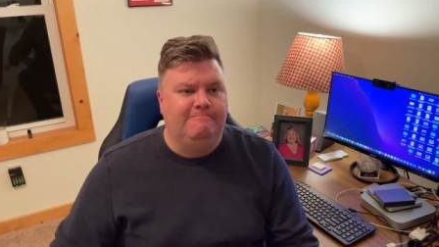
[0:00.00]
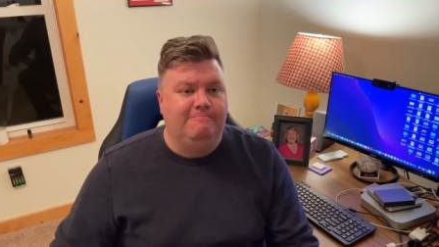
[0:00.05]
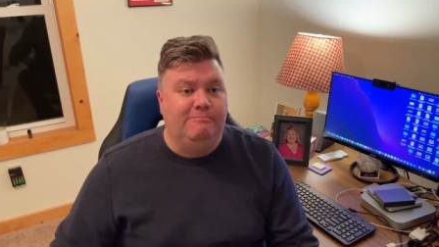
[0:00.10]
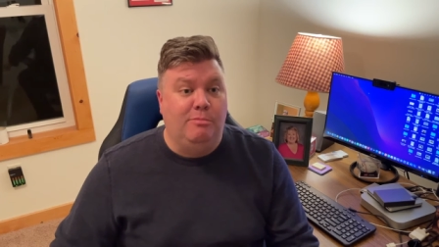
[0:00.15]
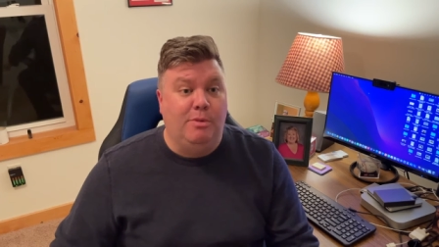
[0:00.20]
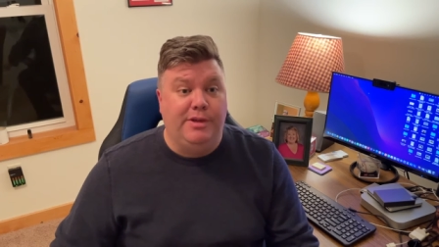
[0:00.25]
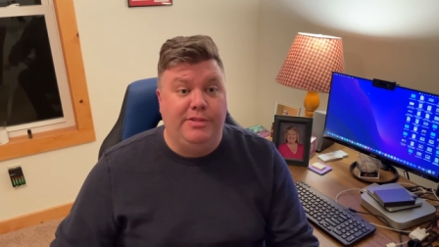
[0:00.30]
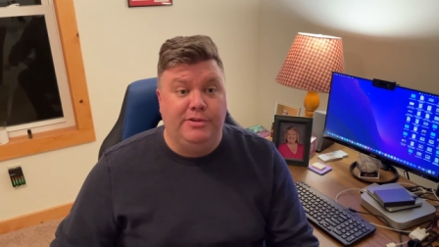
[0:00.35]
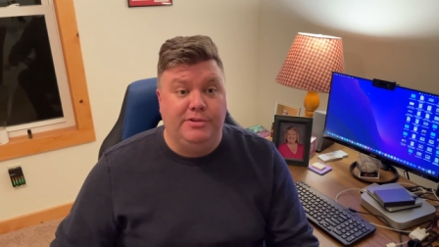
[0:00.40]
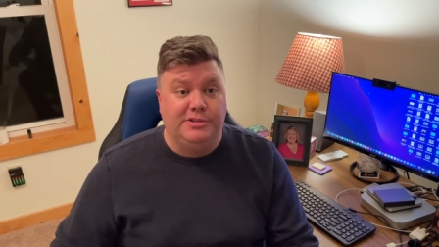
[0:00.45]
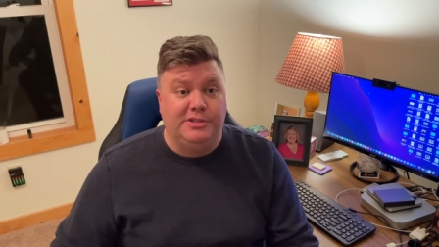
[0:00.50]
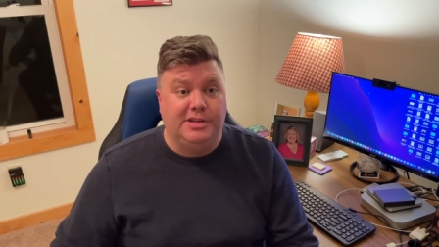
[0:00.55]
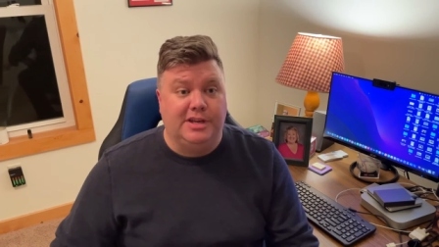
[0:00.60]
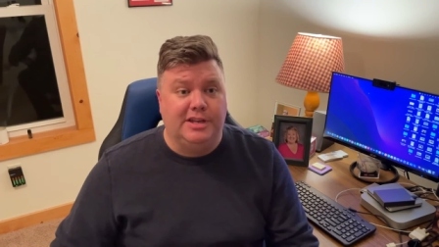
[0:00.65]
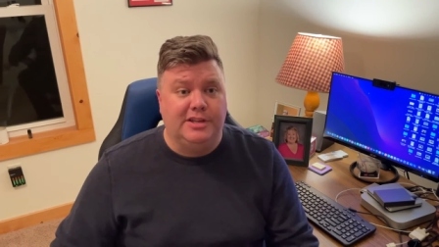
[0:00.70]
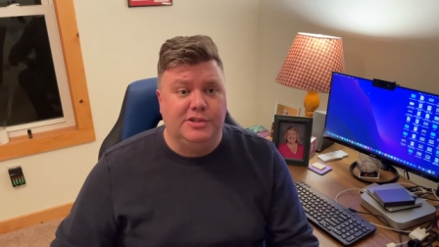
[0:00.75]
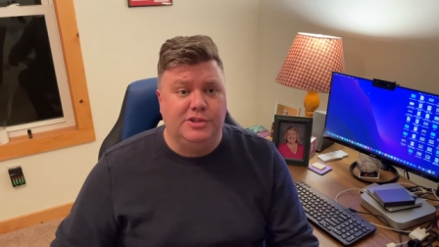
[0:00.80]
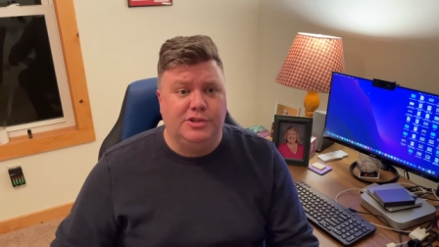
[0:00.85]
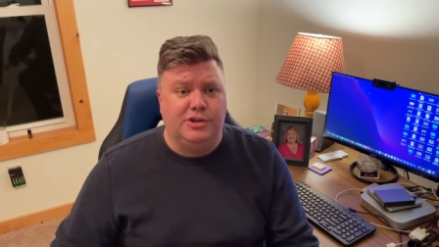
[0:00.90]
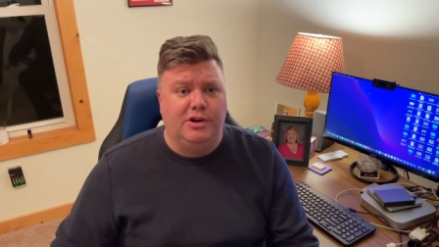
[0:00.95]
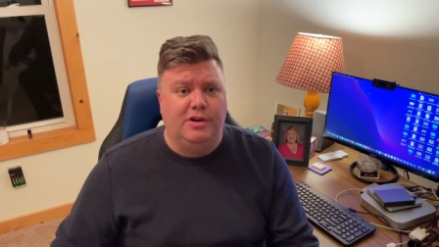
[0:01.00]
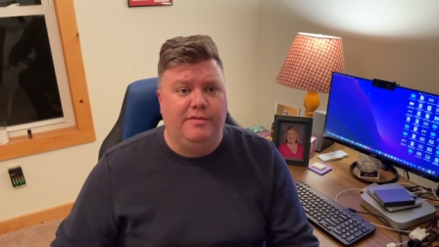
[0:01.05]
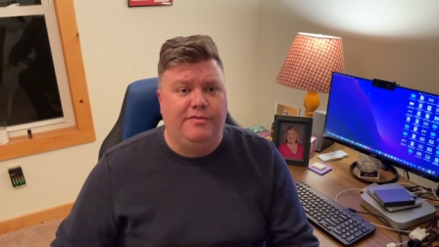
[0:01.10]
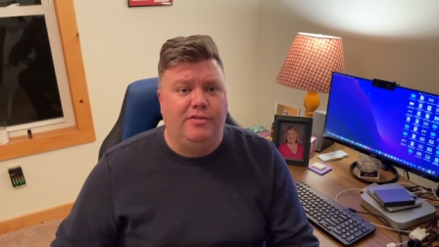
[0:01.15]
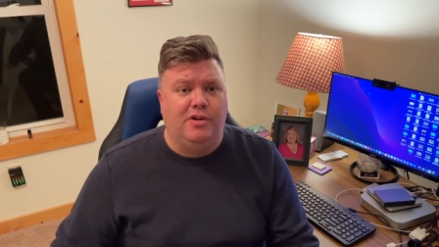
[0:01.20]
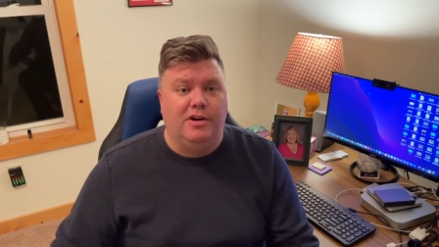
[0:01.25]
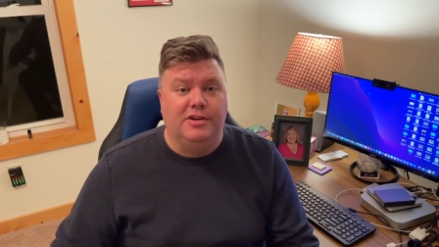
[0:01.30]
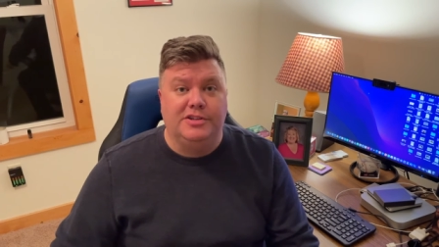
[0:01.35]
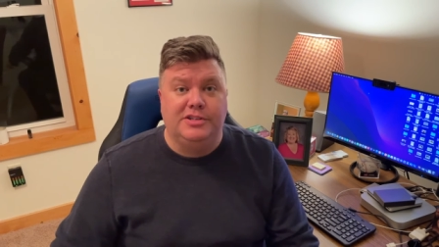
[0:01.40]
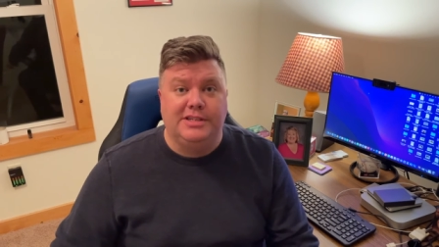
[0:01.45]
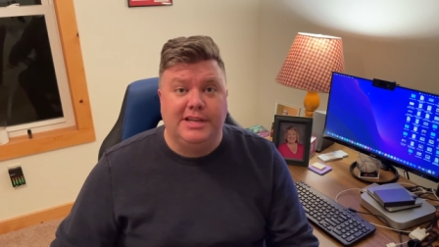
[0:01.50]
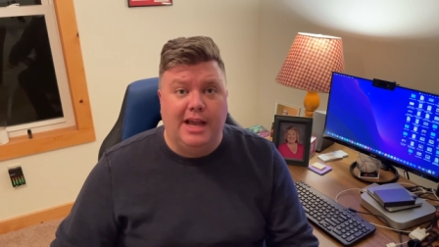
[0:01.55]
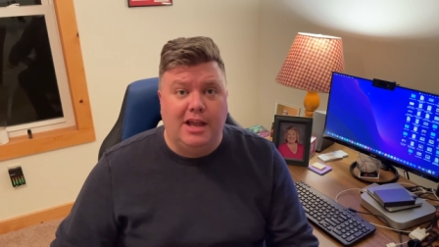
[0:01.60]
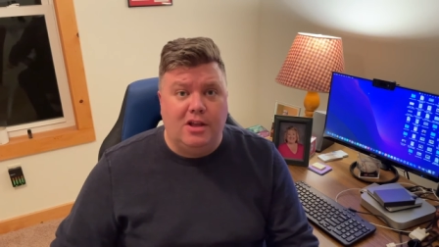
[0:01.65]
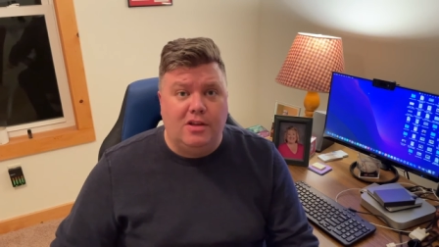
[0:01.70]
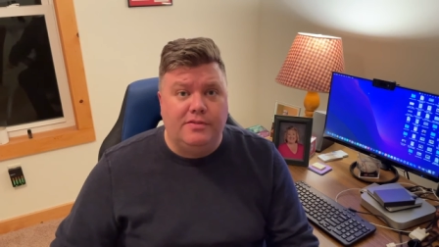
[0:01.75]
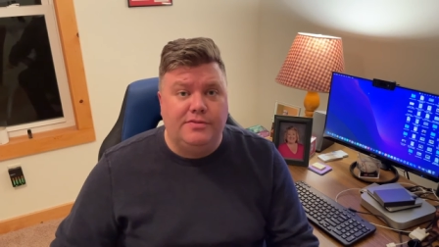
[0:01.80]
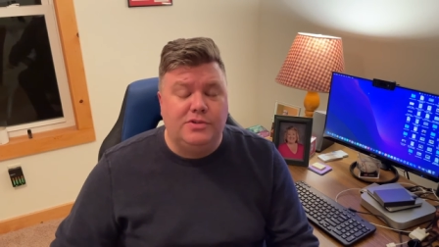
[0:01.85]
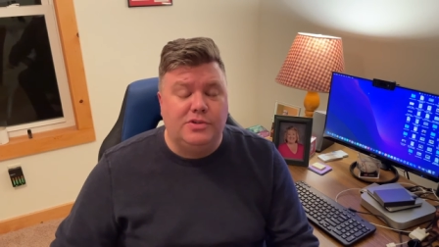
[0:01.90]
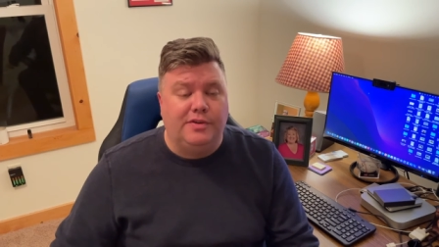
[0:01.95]
Whether it's a concern for
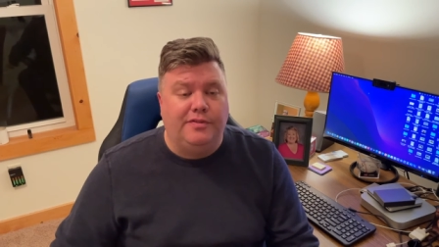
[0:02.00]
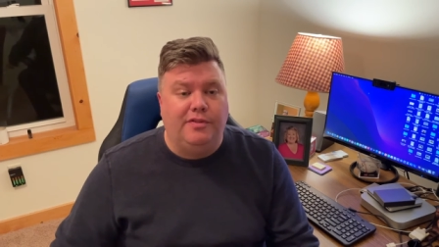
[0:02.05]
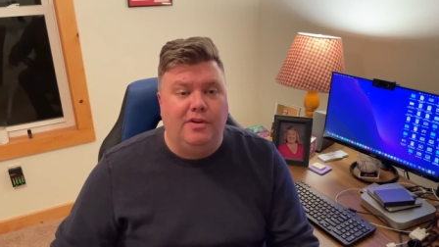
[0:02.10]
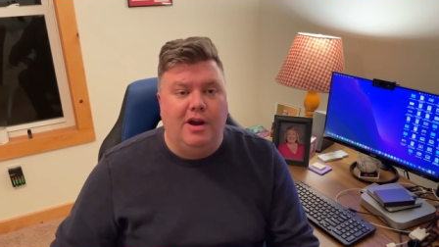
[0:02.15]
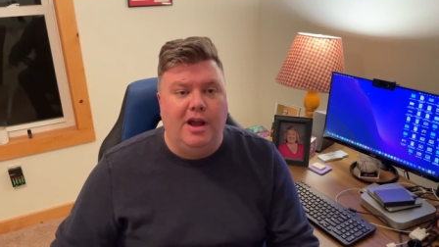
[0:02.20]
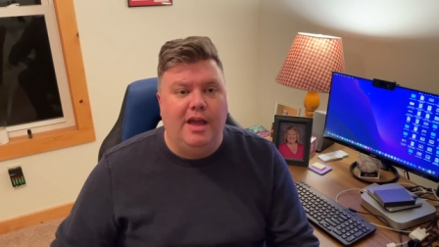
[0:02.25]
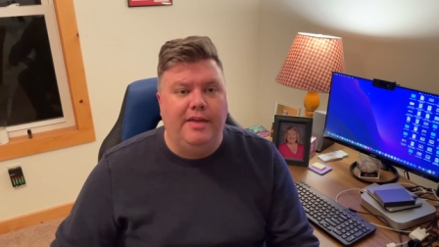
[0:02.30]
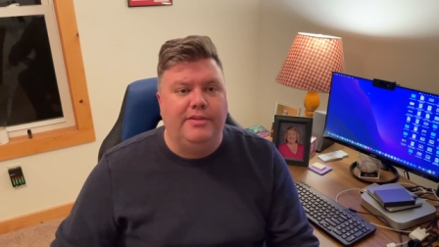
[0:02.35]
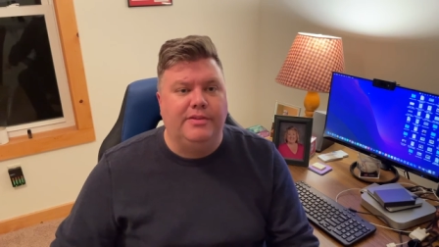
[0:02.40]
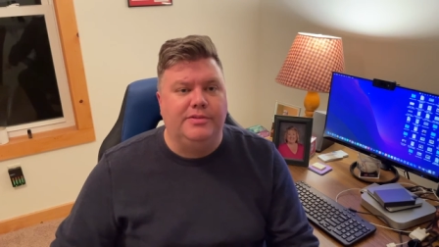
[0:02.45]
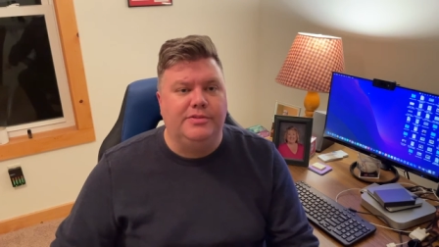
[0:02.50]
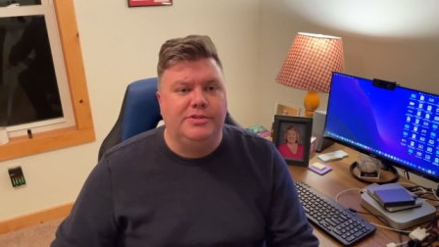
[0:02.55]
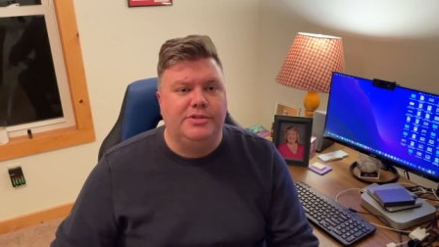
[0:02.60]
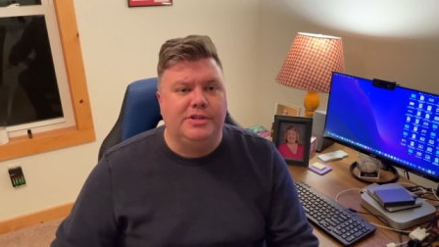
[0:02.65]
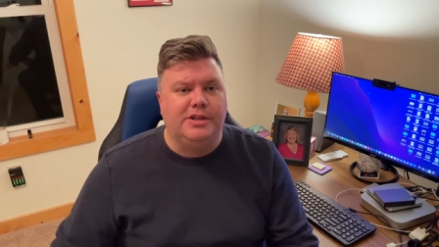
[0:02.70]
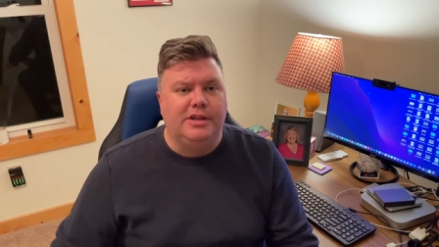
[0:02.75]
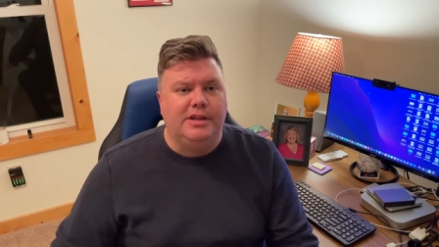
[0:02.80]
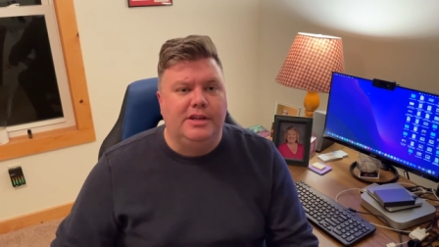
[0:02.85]
ourselves or for others,